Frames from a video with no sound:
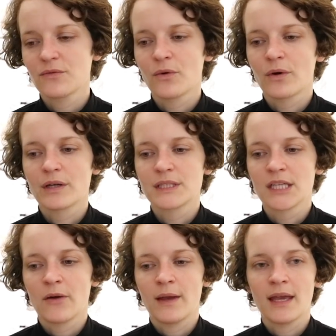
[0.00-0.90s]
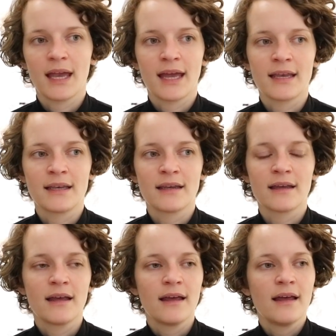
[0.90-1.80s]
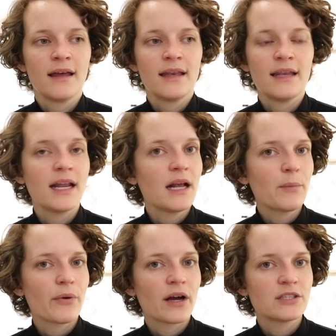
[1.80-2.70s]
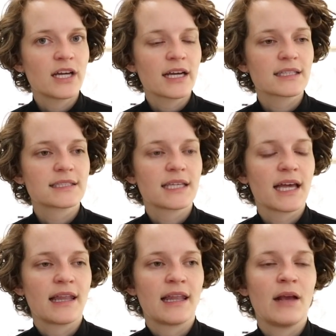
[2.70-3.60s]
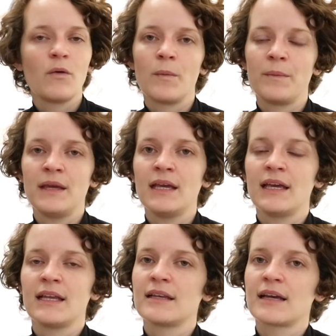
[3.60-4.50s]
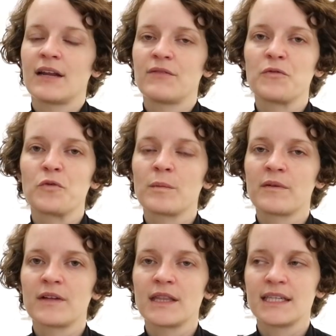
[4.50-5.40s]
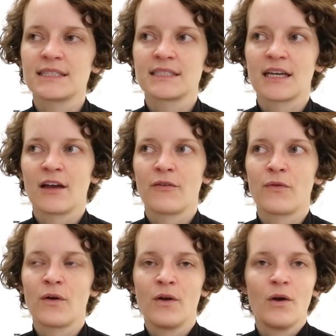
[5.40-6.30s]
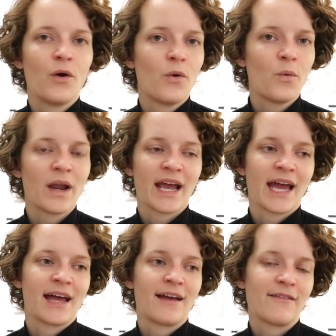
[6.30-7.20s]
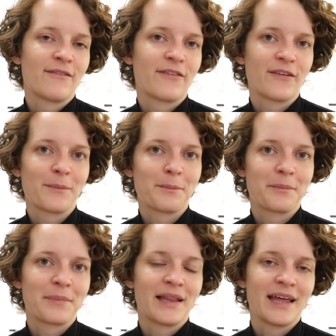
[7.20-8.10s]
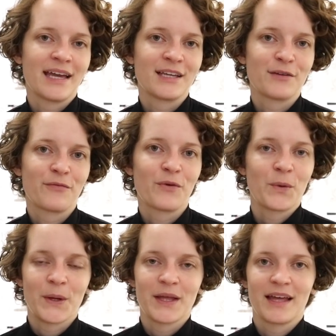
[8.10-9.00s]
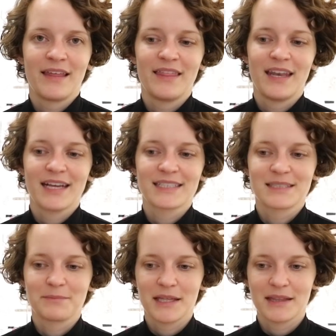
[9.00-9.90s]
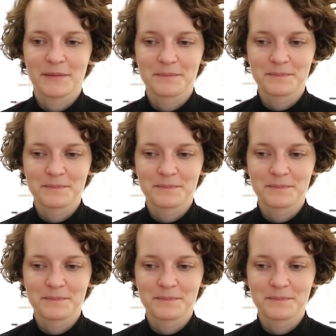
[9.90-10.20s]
for sewing and knitting projects, and it will be in kind of the form of a list of what I have planned for the next month.